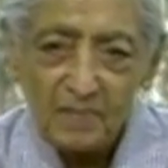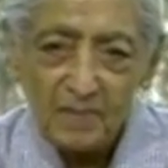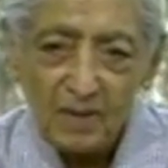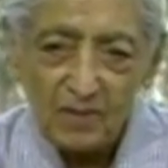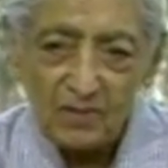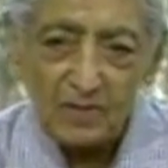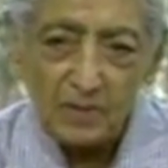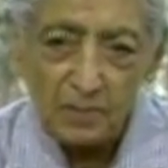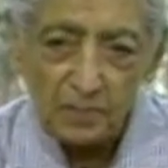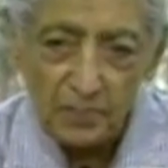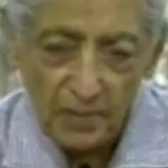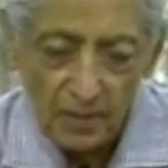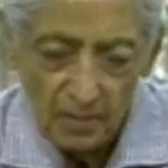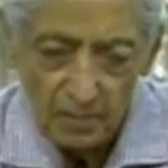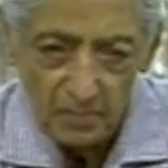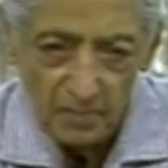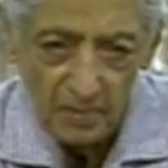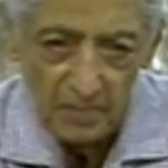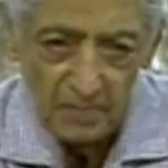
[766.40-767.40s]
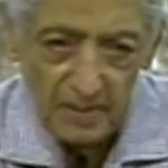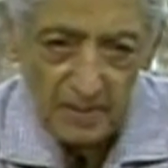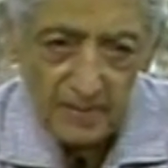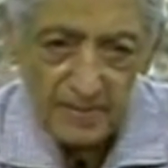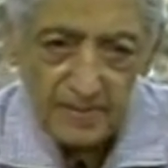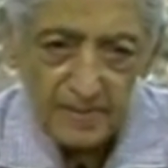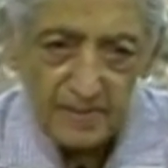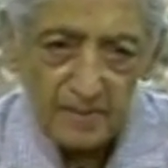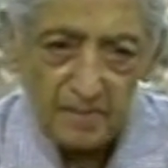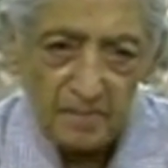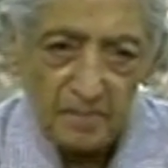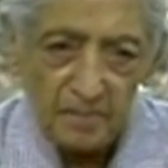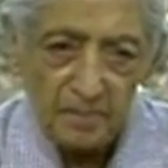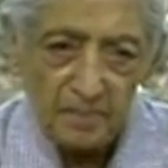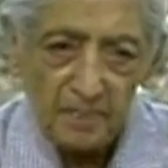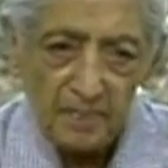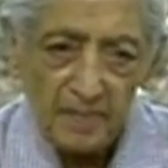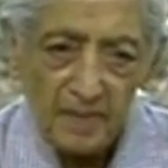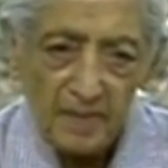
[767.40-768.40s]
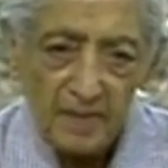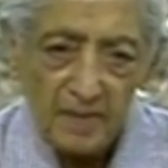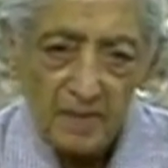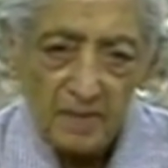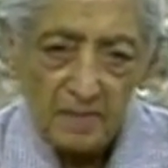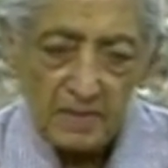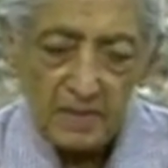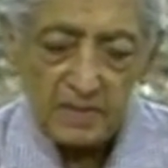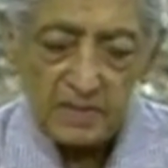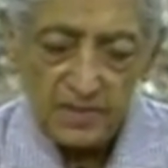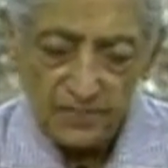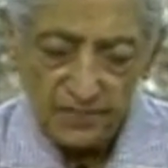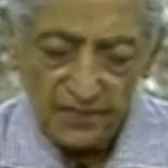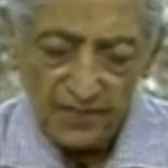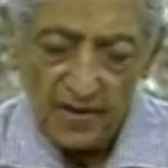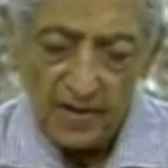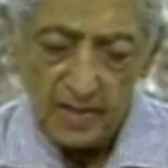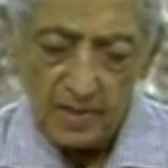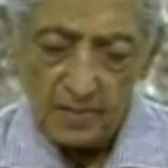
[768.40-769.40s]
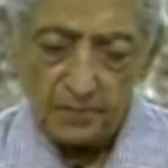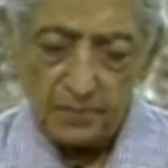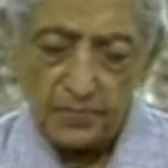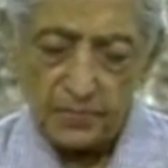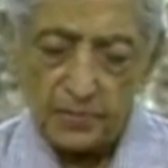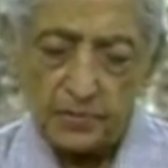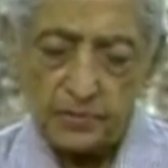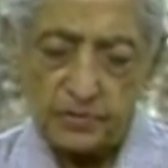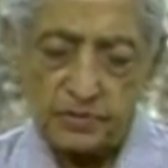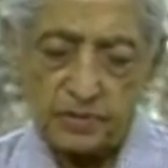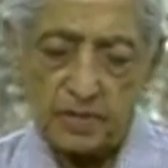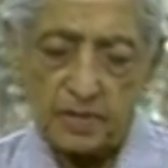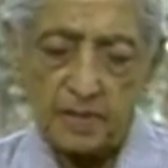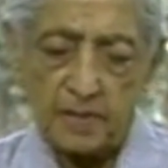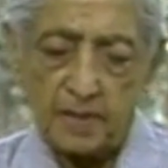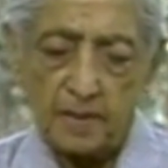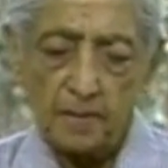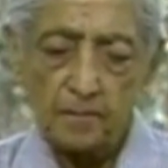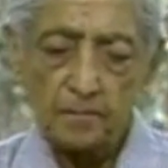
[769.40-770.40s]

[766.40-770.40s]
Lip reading: or the problem is. Because if I approach it